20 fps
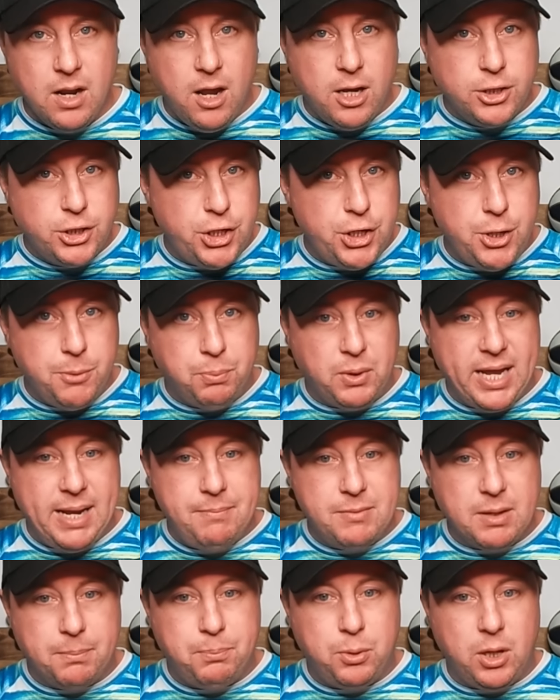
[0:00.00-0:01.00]
Do you blame
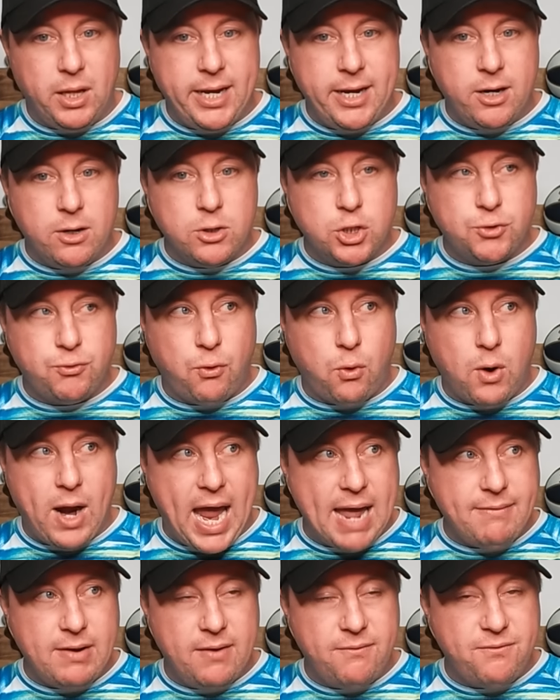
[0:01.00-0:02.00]
the players for
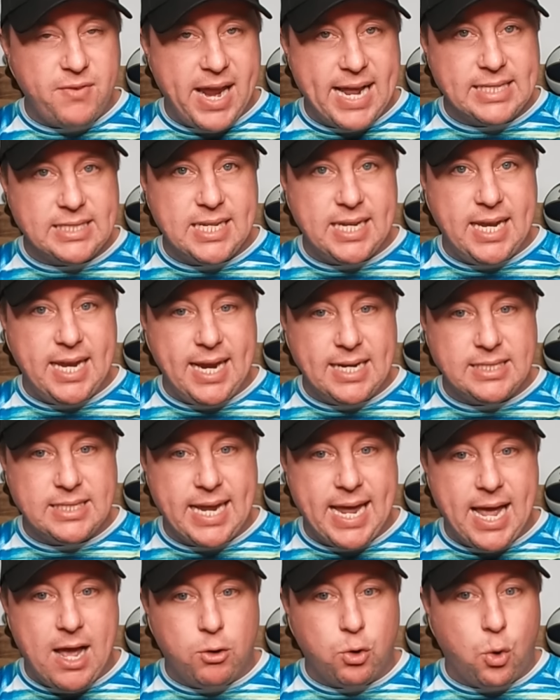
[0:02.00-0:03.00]
having fans kicked
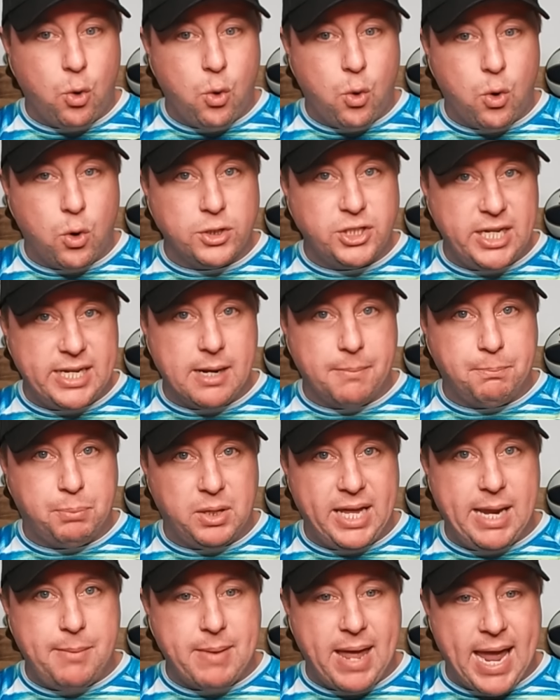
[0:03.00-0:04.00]
out, or do you
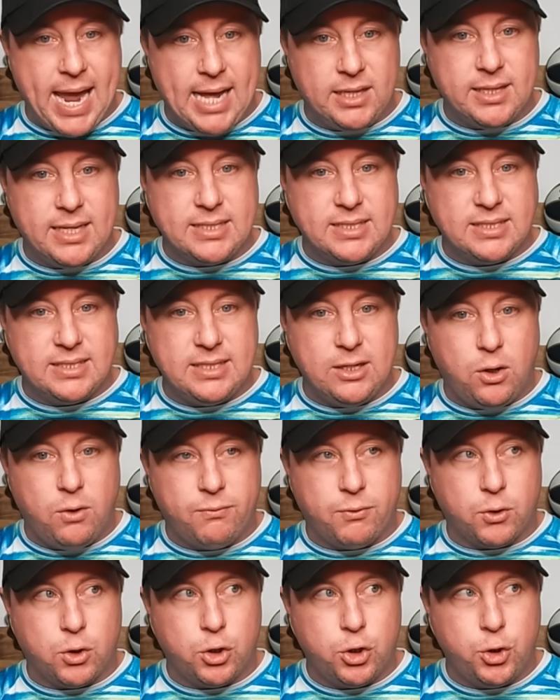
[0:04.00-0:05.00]
blame Alice
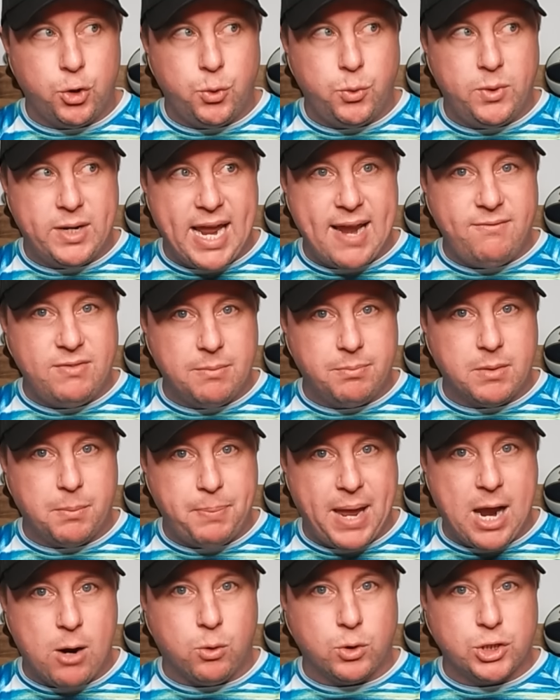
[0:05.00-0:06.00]
Silver who gave them the
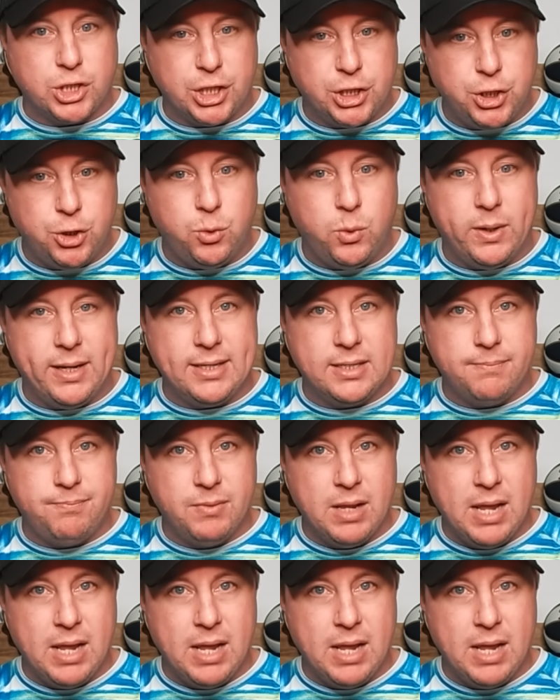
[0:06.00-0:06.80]
power to do it?